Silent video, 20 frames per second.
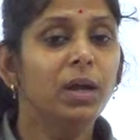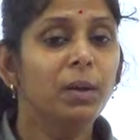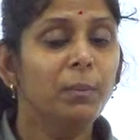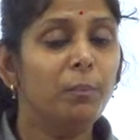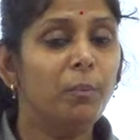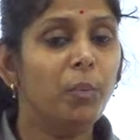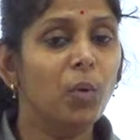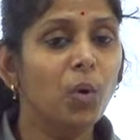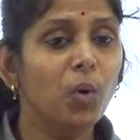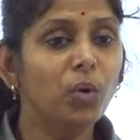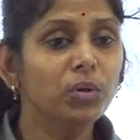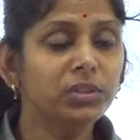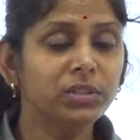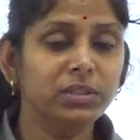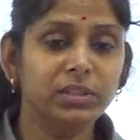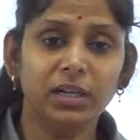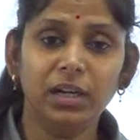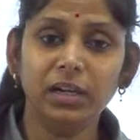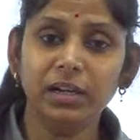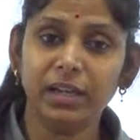both
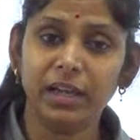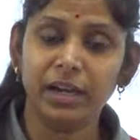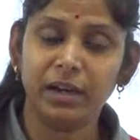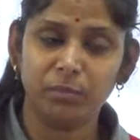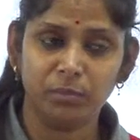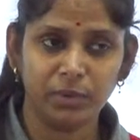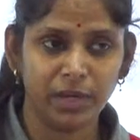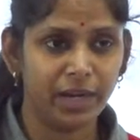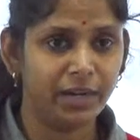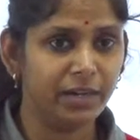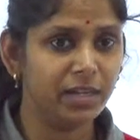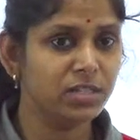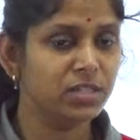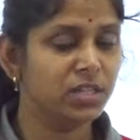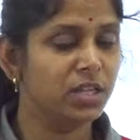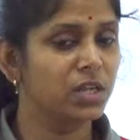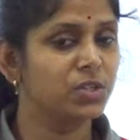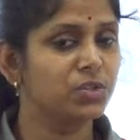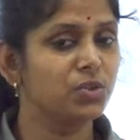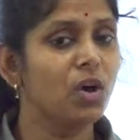the
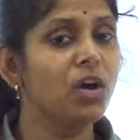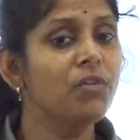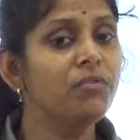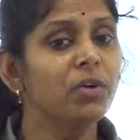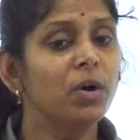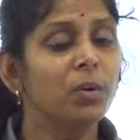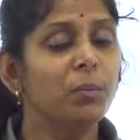characteristics of